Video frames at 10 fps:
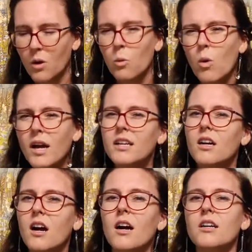What
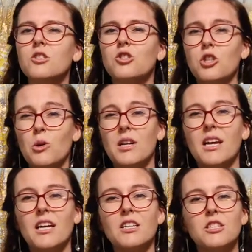caused Jonah